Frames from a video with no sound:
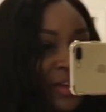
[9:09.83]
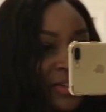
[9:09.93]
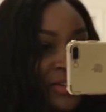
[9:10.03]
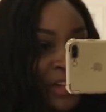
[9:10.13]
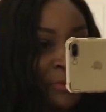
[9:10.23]

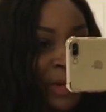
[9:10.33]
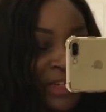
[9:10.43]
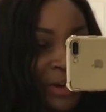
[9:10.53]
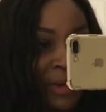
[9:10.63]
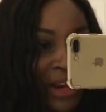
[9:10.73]
just
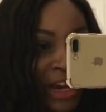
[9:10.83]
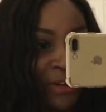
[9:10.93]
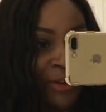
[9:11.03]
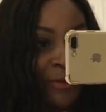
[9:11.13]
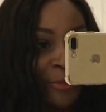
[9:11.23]
picked up
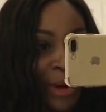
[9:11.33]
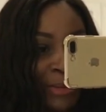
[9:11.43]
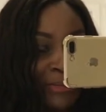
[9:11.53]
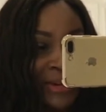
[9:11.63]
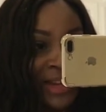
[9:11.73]
Allegra from my
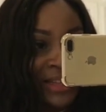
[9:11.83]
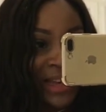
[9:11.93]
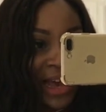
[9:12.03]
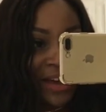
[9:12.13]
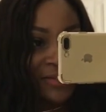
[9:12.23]
mum and dad's
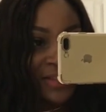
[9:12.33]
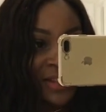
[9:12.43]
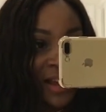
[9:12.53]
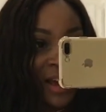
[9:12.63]
house.